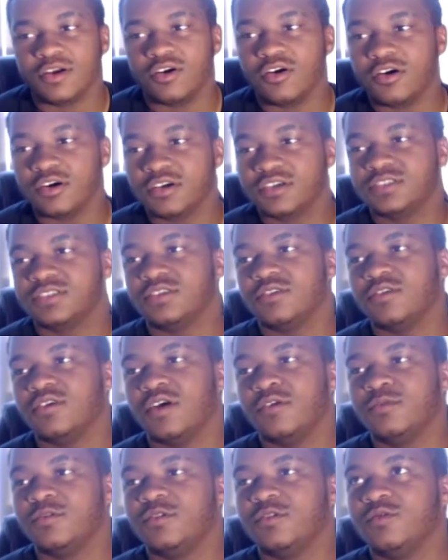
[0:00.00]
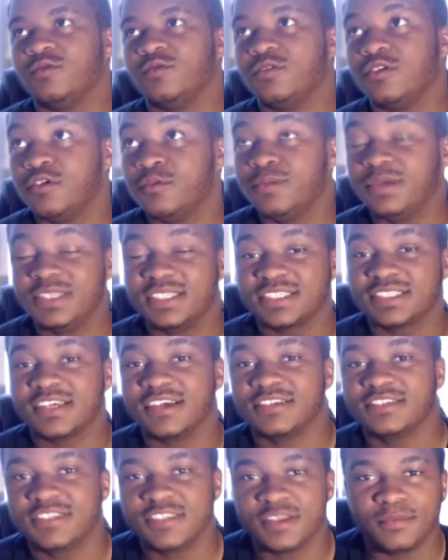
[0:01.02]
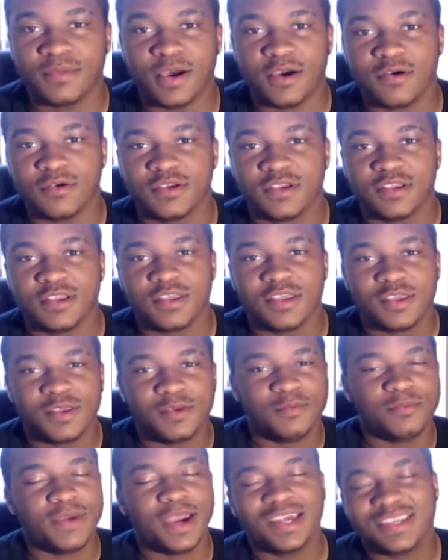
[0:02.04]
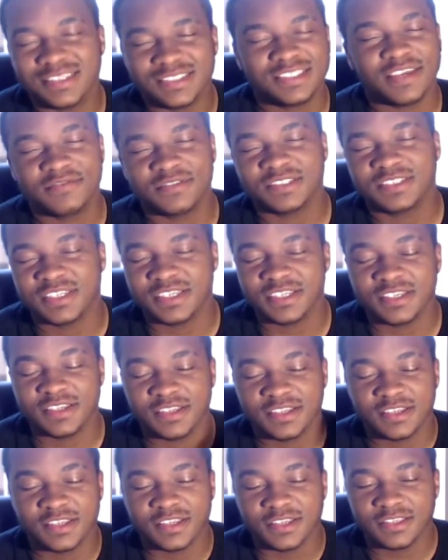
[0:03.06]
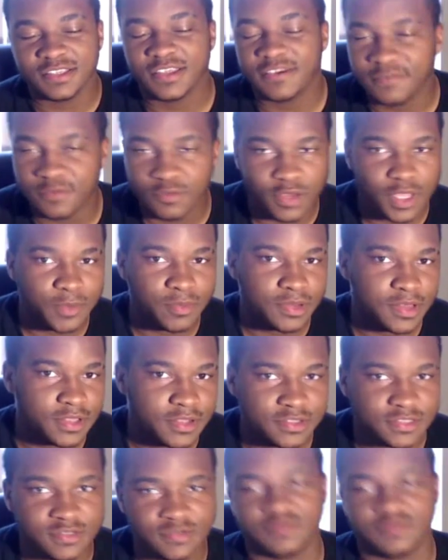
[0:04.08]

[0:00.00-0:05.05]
Also, I will be discussing about Madden 17 giveaway players.